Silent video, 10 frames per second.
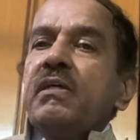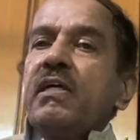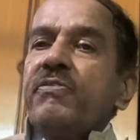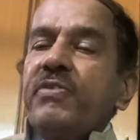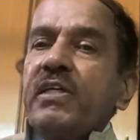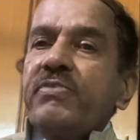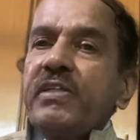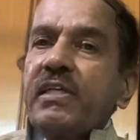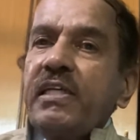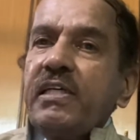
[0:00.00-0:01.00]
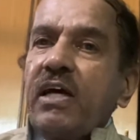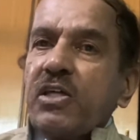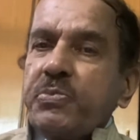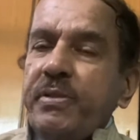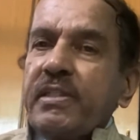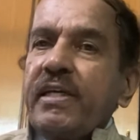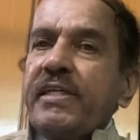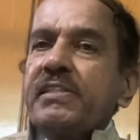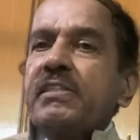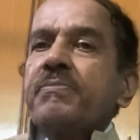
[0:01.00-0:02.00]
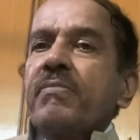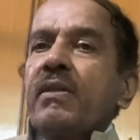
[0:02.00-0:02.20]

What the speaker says: and frequently hospitalized,